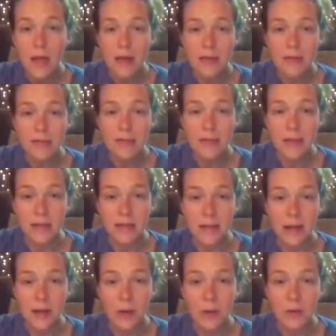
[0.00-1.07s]
And I say,
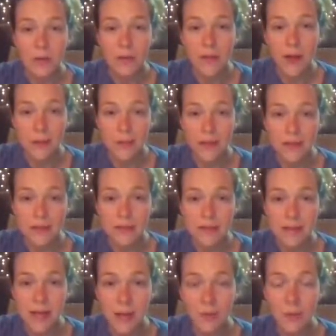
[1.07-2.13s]
now, that being
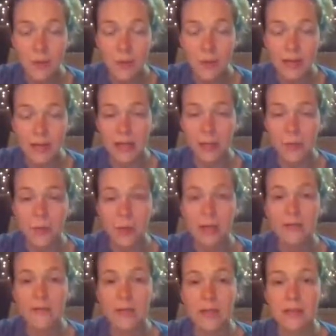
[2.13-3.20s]
said, when we're getting
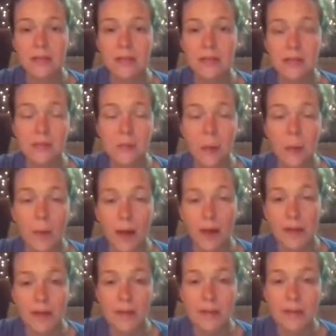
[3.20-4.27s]
rid of yeast and this
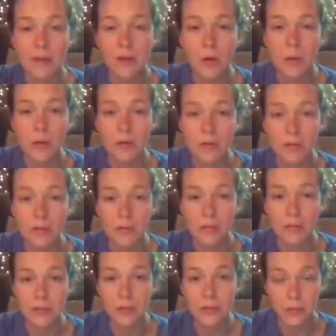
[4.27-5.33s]
probiotic's going to go in there and
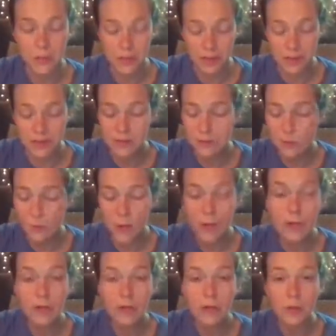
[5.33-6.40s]
do this
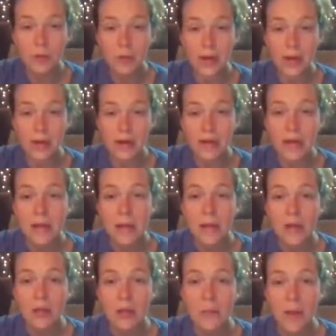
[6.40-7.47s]
work in your body,
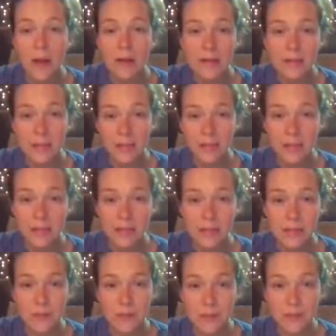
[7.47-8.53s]
you might
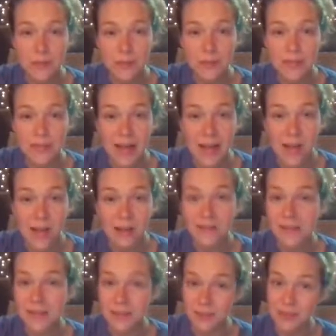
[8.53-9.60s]
experience something called
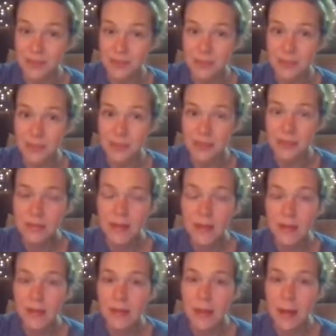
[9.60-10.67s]
die-off symptoms.
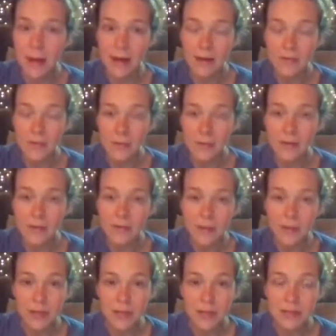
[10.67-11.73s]
Not everyone
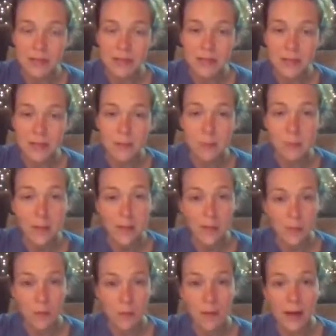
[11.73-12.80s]
experiences it,
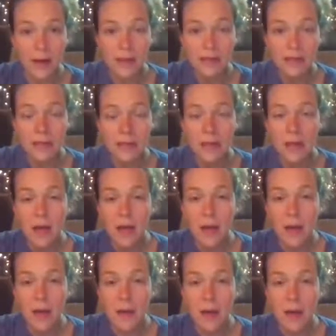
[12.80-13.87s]
but you might.
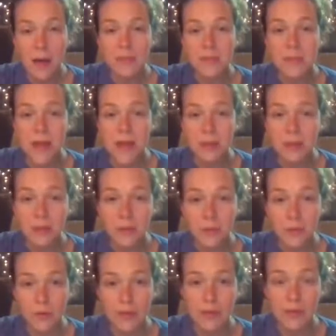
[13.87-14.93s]
I'm telling
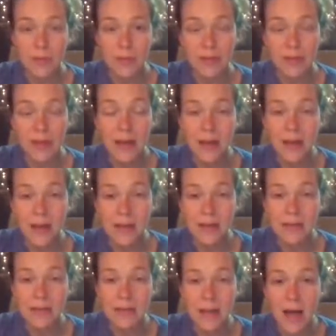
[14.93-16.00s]
you this
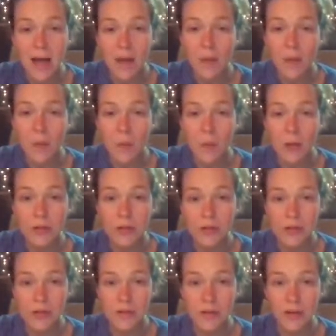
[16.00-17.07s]
because I don't want
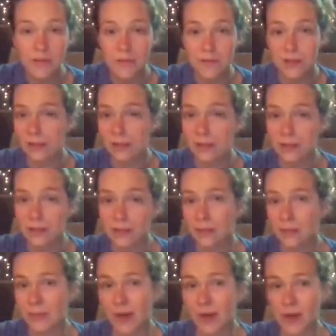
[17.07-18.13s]
you to start feeling a
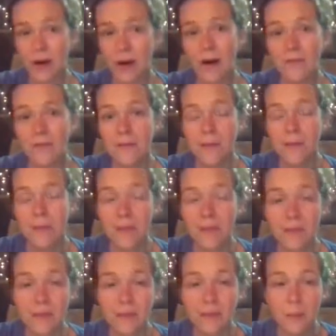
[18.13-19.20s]
little bit off and
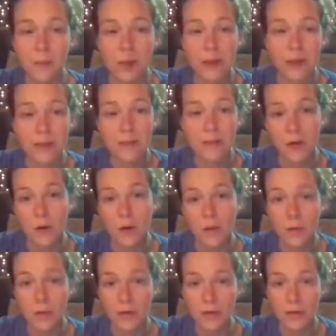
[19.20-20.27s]
think that the products
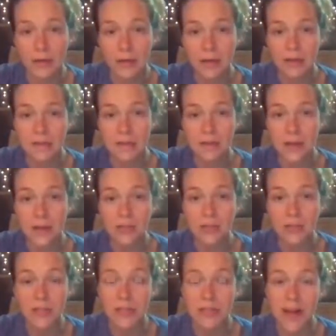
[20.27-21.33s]
aren't working. It's
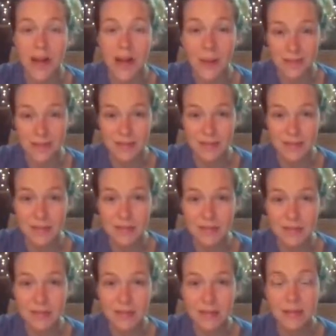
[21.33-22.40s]
actually the opposite.
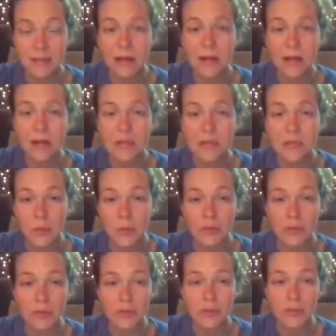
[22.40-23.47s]
They're
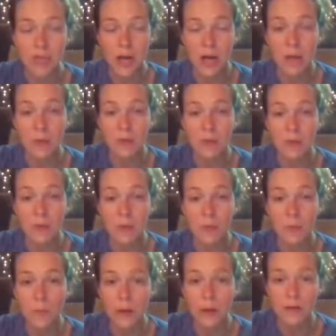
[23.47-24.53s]
doing their job, because
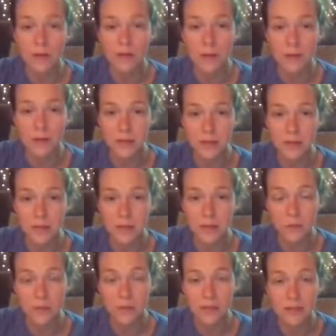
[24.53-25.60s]
when you break down
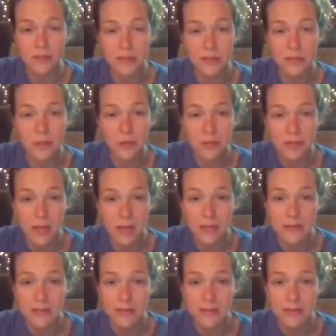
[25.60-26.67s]
yeast, you release
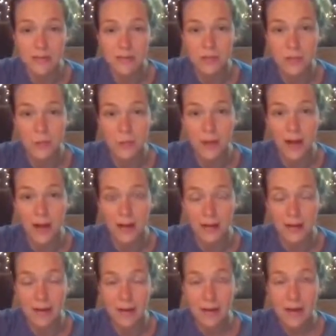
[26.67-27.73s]
endotoxins into your body.